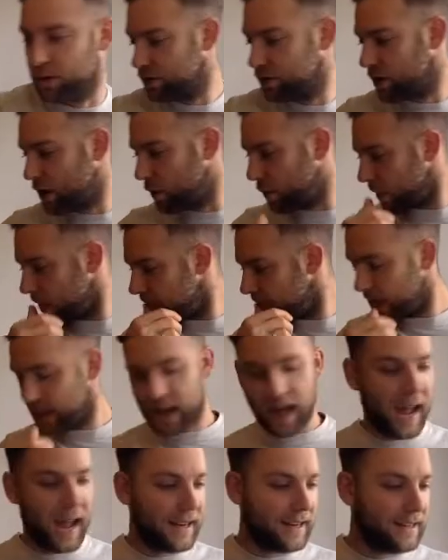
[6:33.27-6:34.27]
So
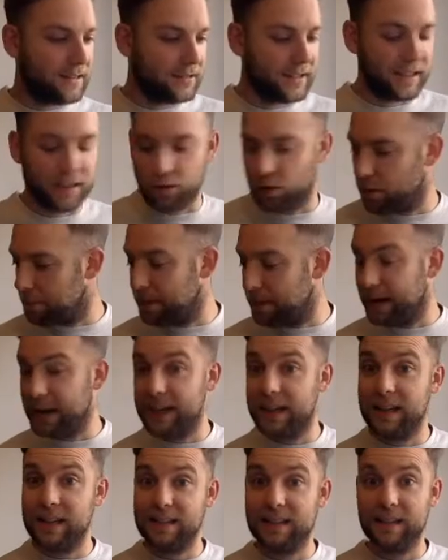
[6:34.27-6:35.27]
hey diddle diddle, the
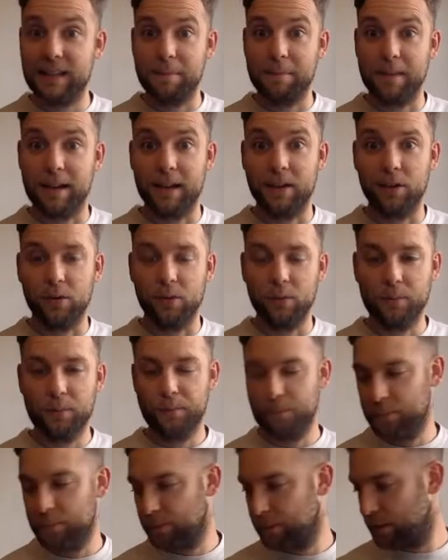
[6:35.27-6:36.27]
median's in the middle.
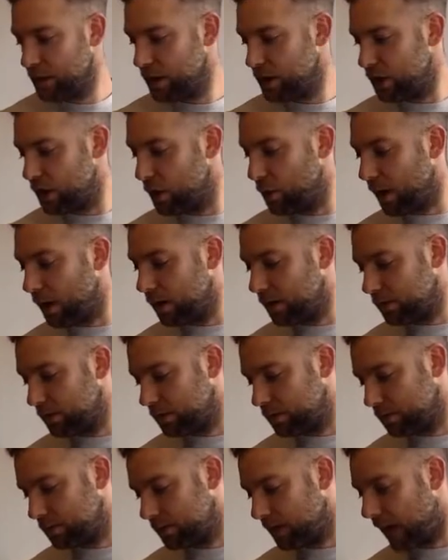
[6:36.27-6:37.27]
You
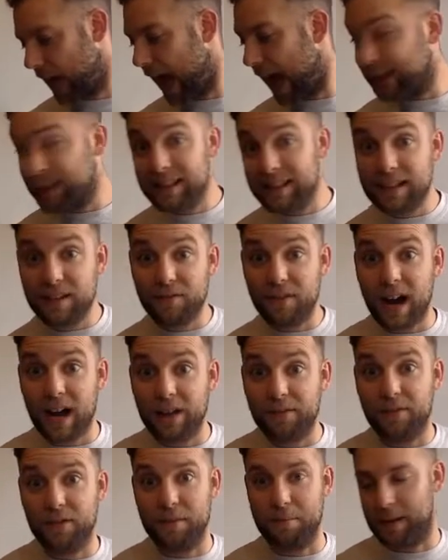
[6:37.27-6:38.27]
add and
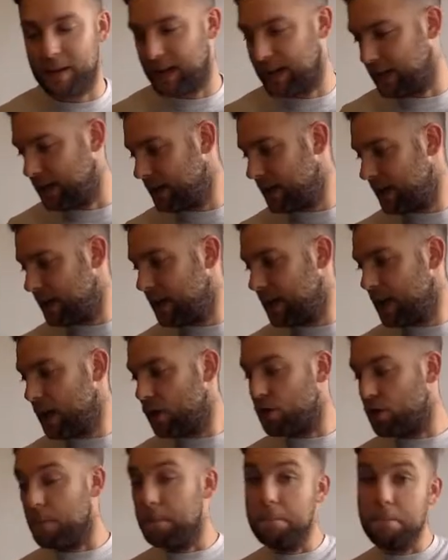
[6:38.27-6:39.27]
divide for the mean.
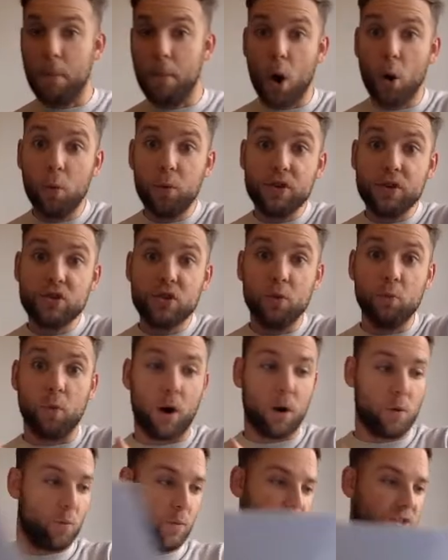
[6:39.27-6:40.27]
The mode is the
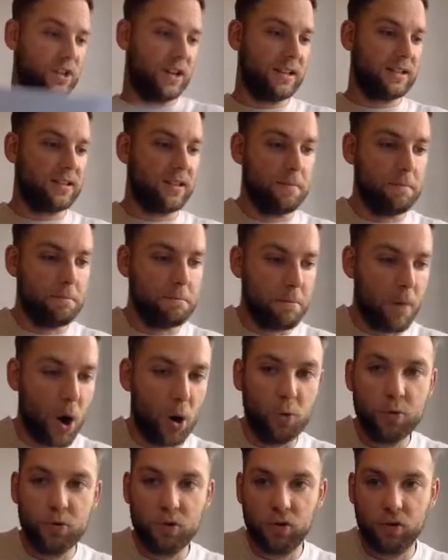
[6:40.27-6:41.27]
one which is the
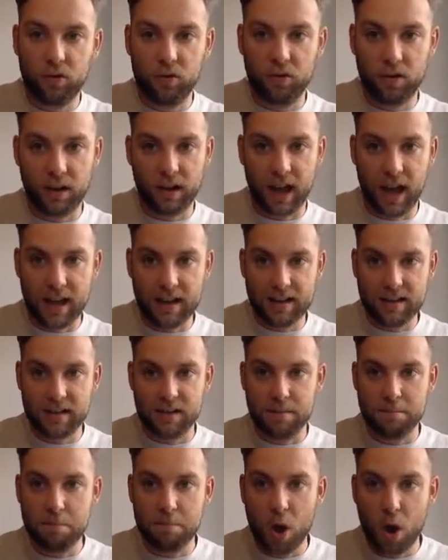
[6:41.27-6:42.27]
most. Okay, so the
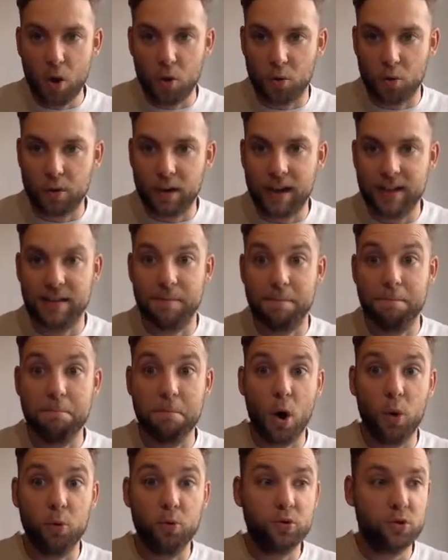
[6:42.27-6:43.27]
mode is the
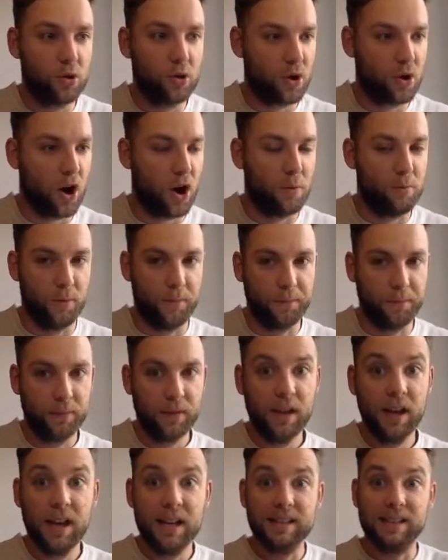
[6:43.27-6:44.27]
most common.
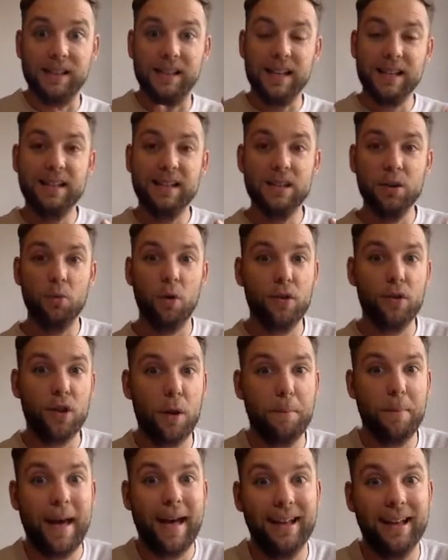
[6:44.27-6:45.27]
So this is the one
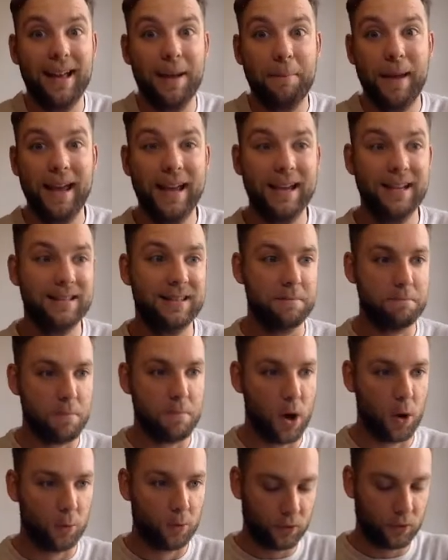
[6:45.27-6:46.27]
that appears the
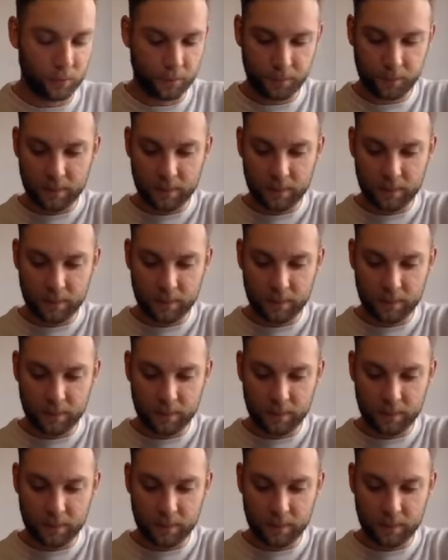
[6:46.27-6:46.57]
most.